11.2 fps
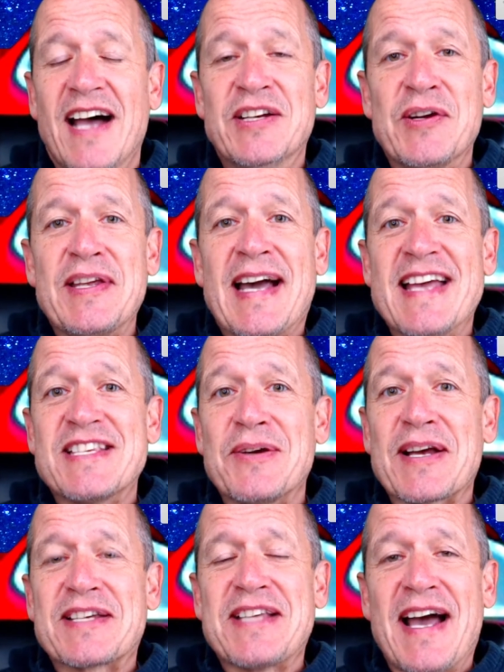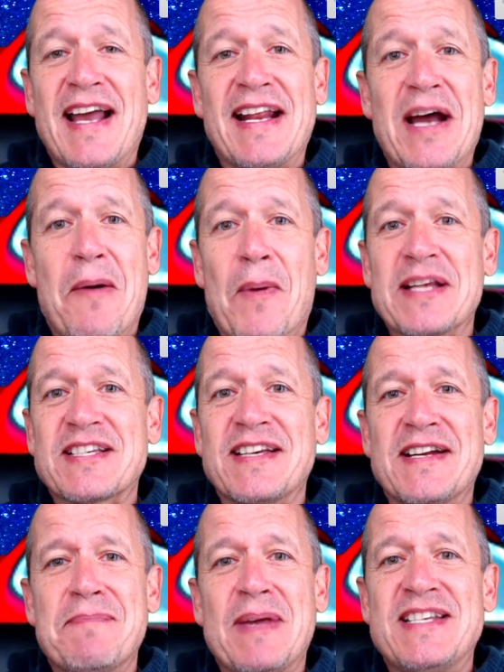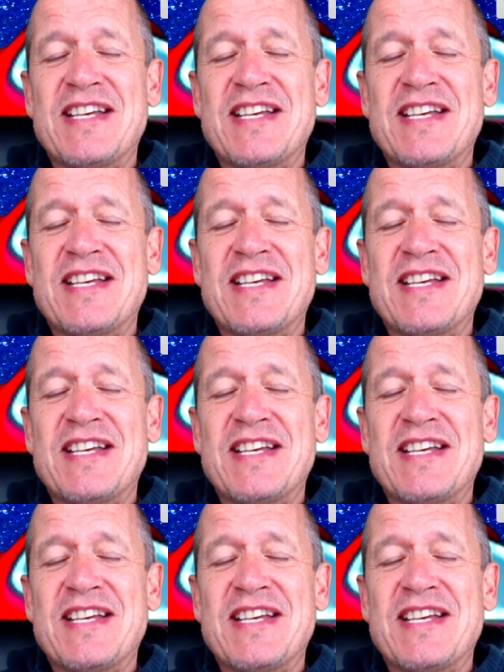I know you guys are excited on what's going to be